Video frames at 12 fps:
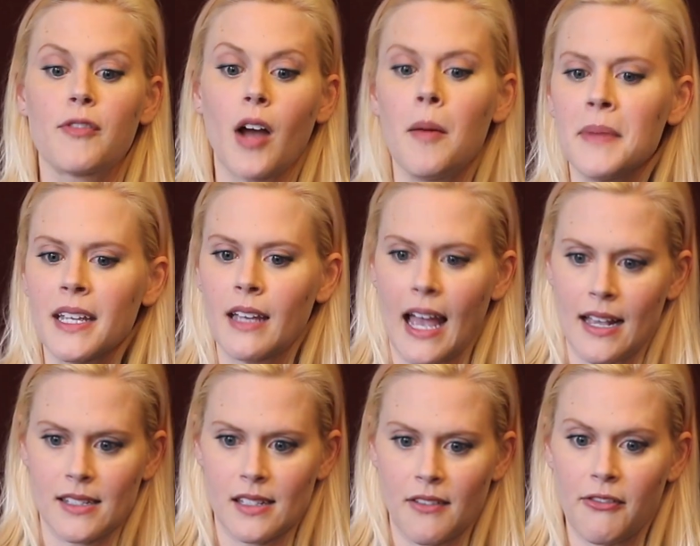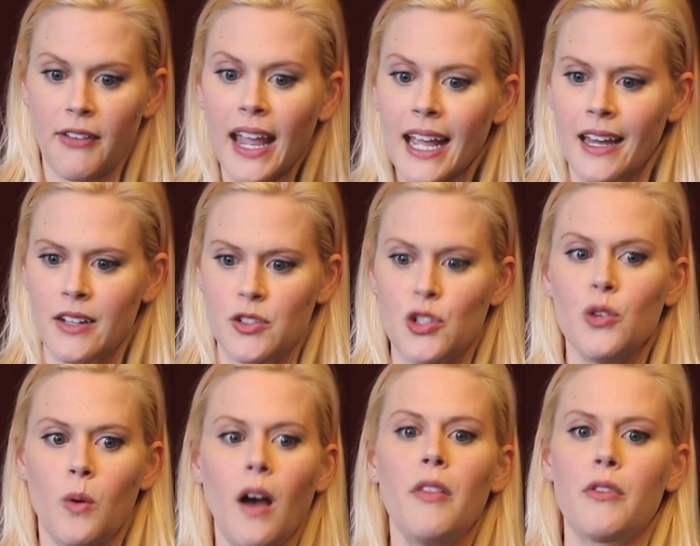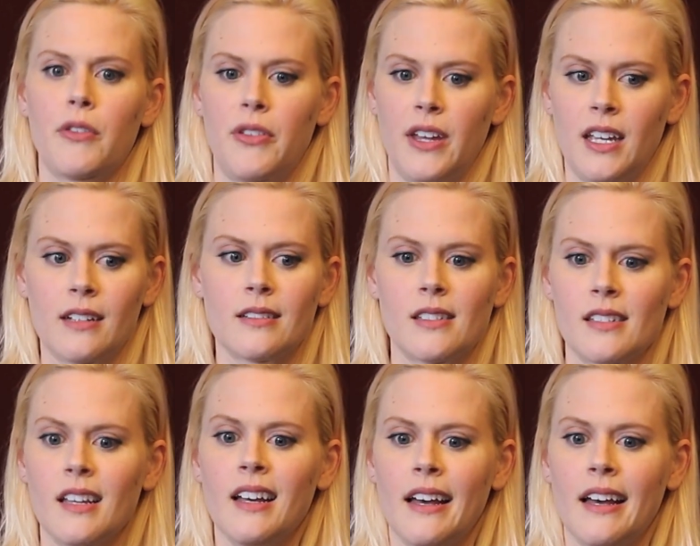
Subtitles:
coming as a fan to other things,